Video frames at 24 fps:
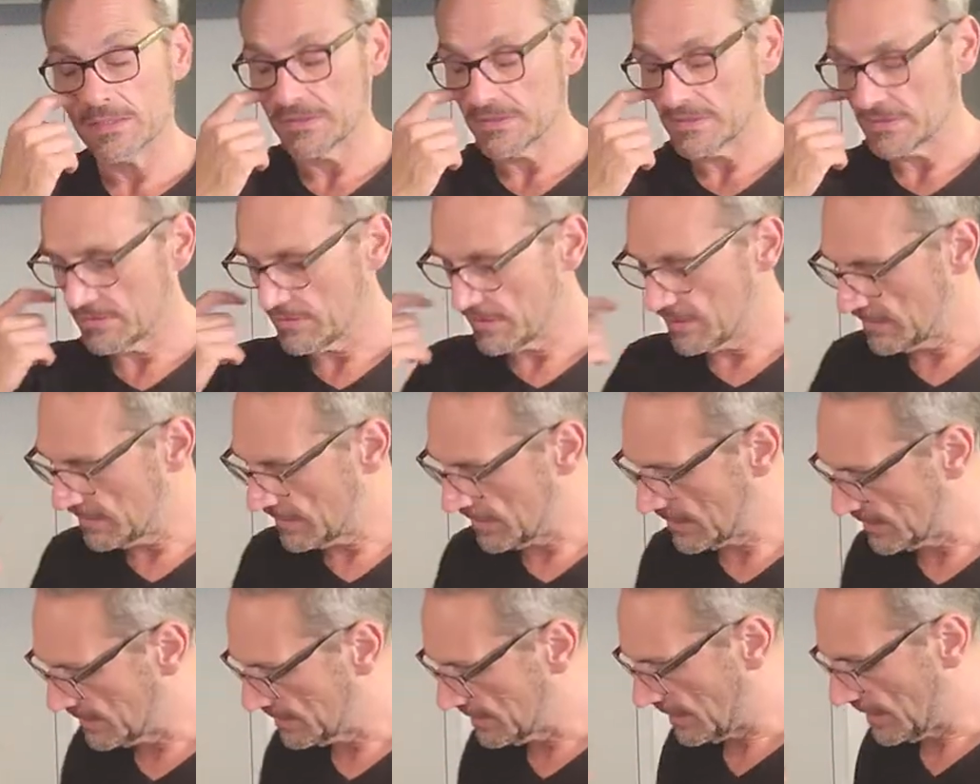So
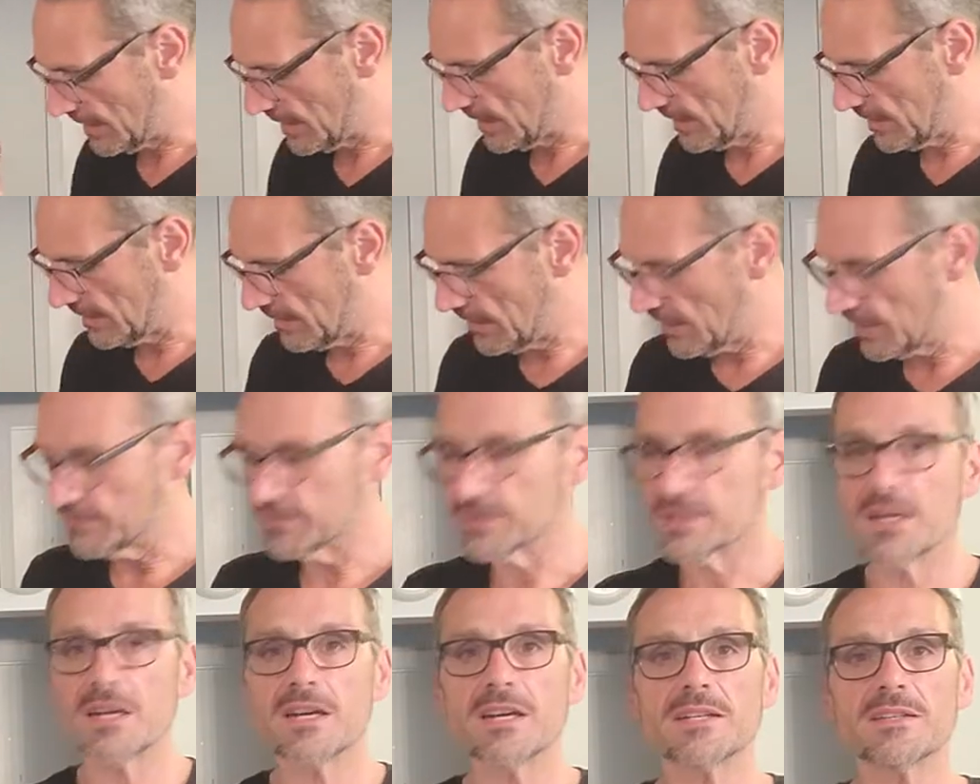
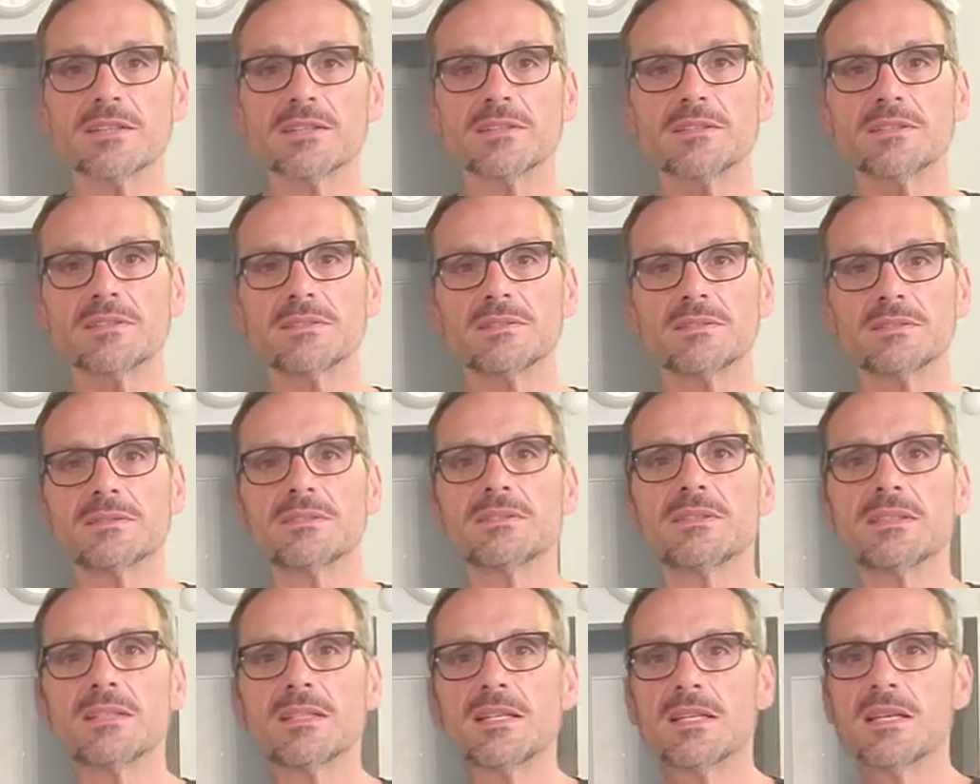avocado,
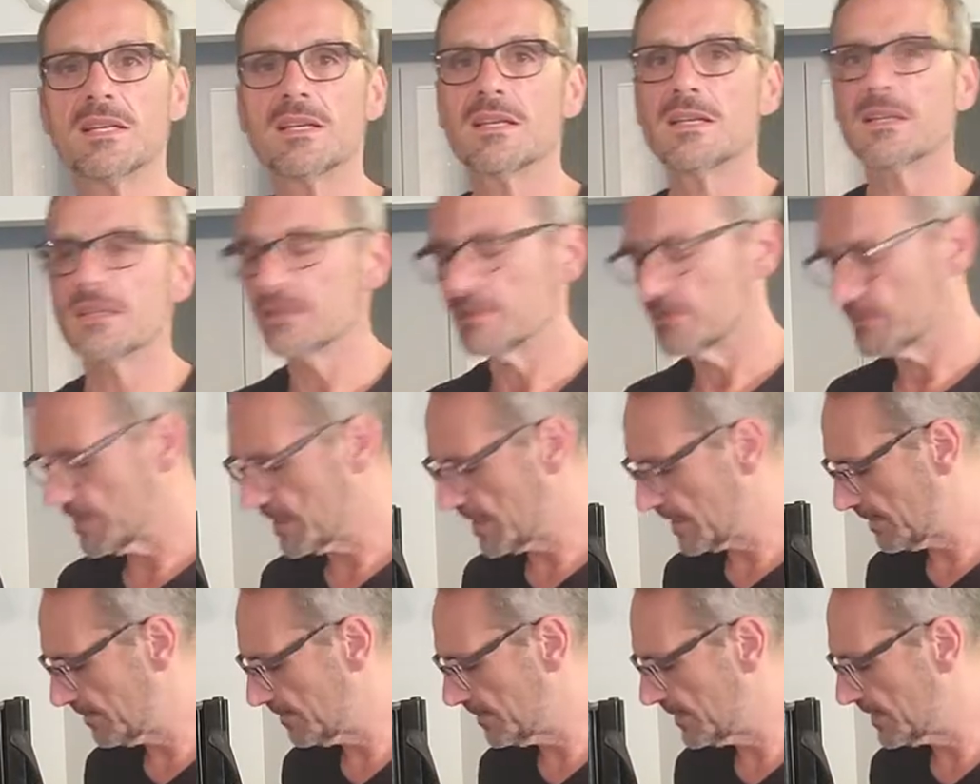the
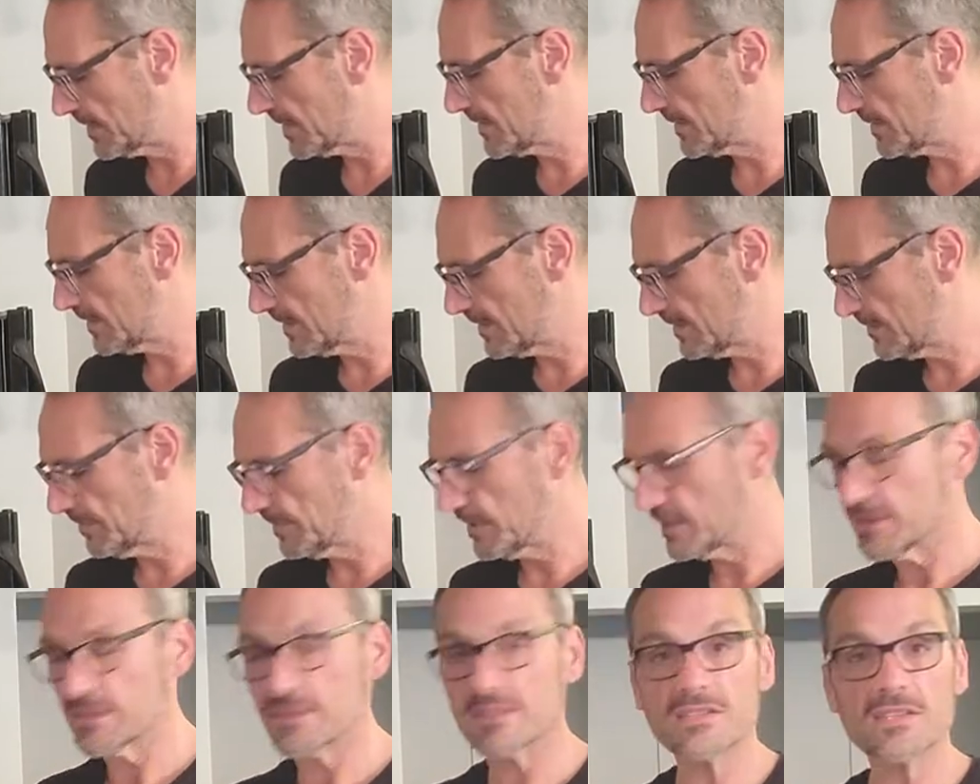ribs
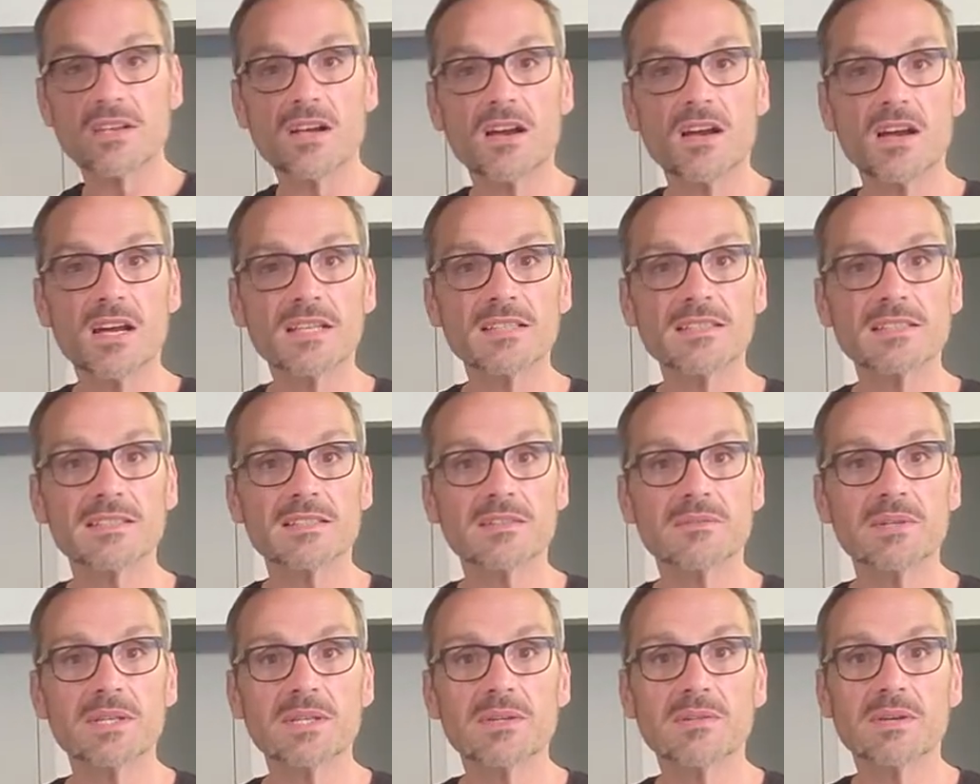with the sauce
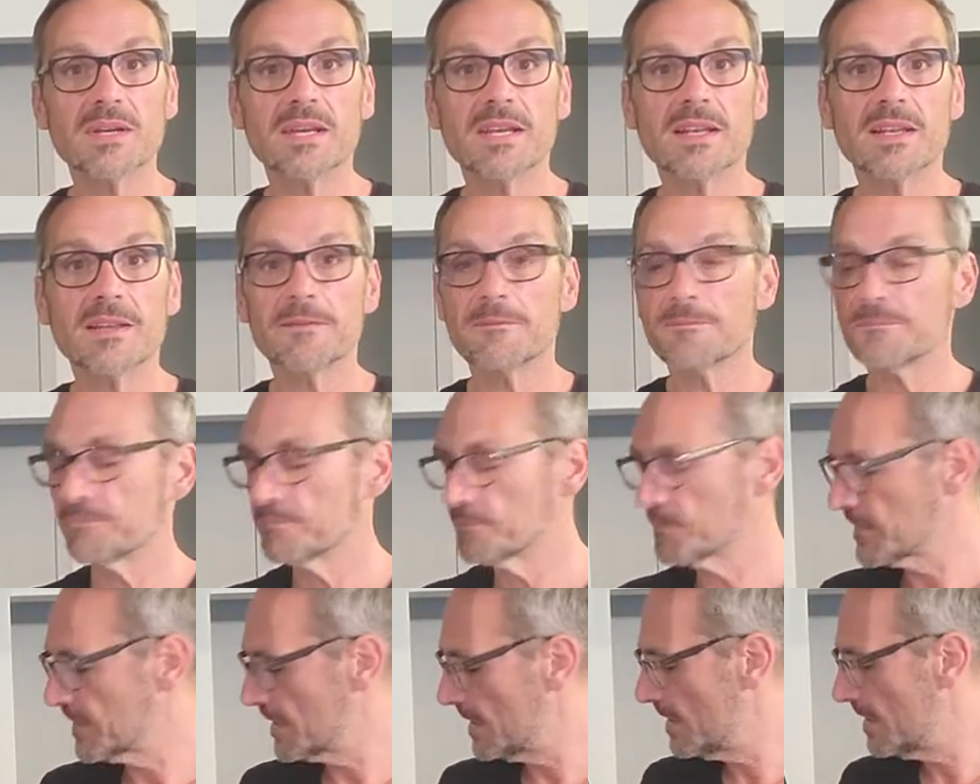that we created,
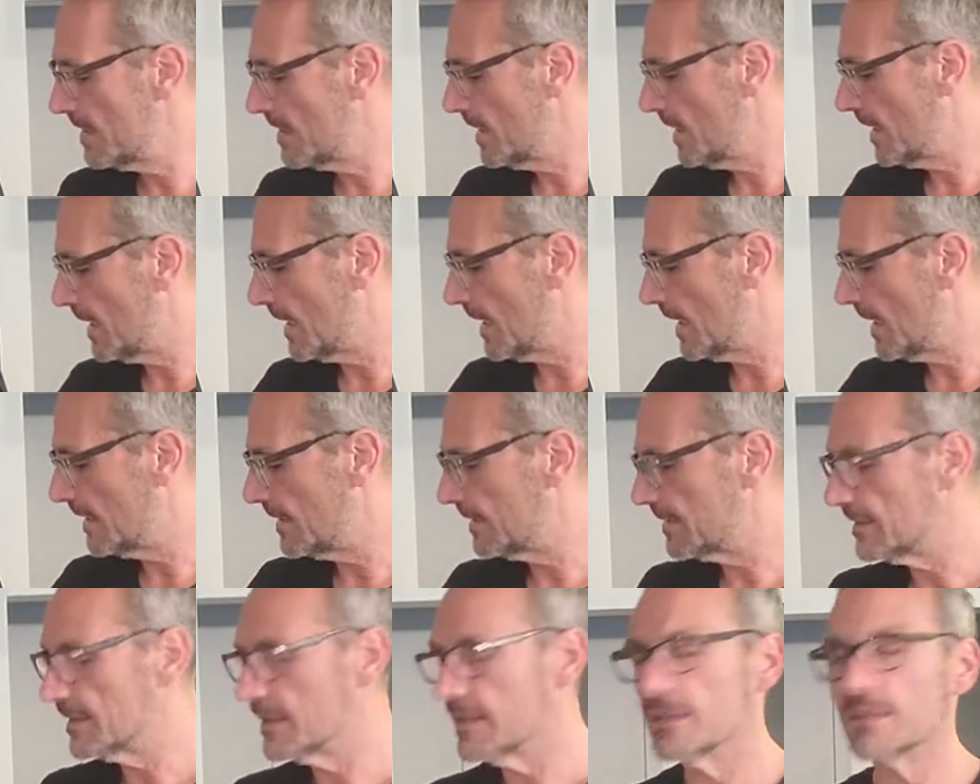
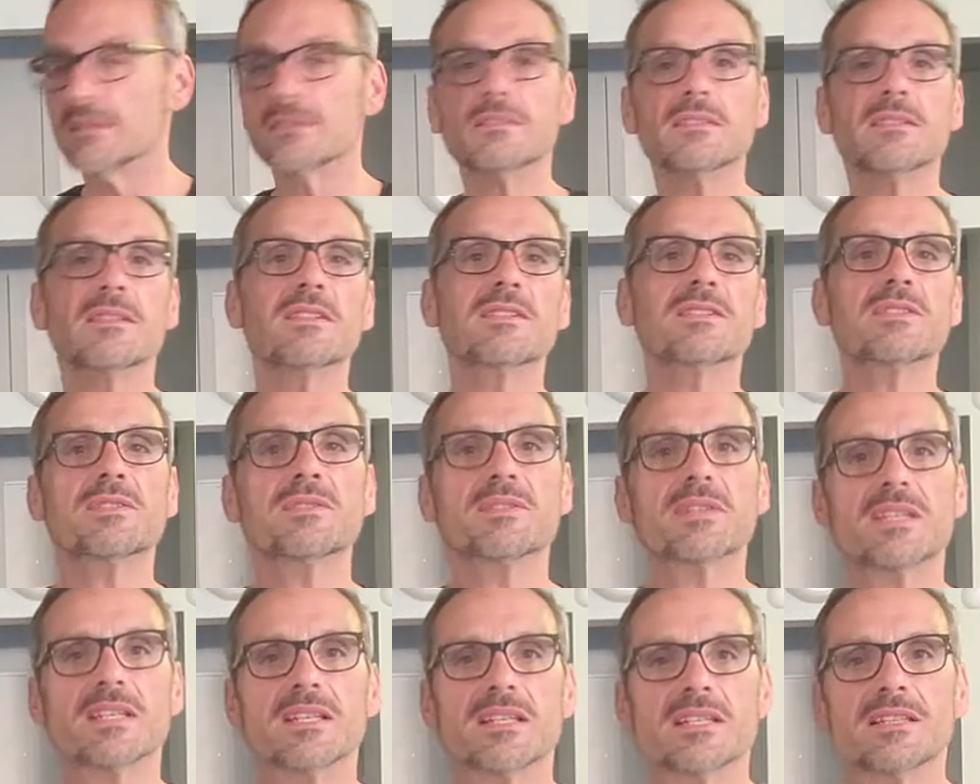and the
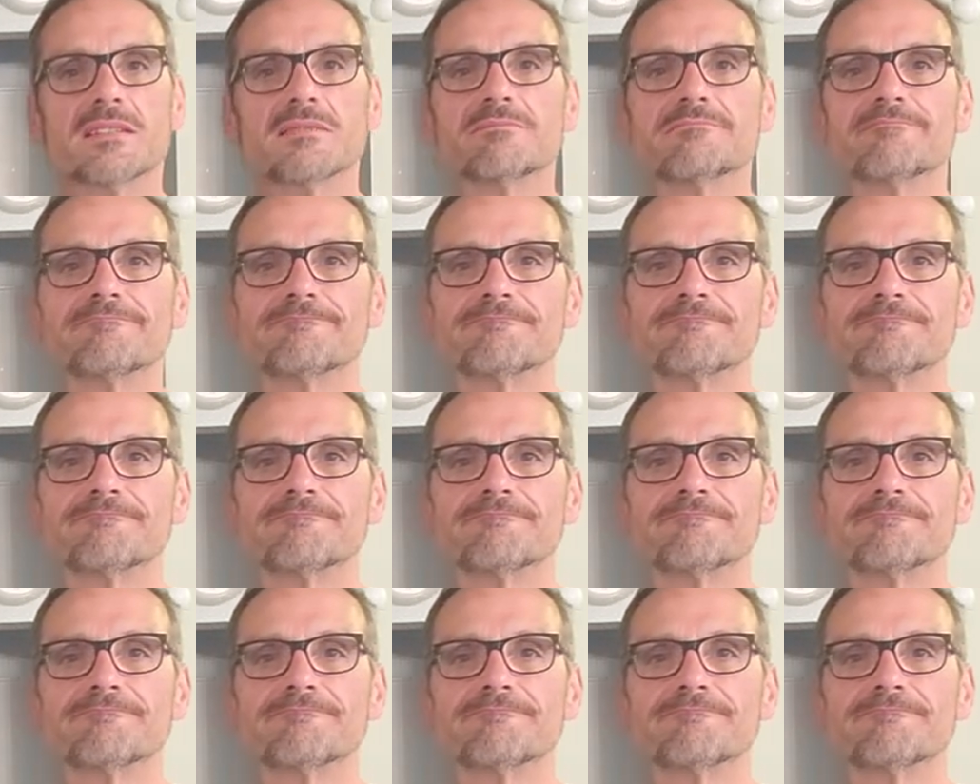zucchini.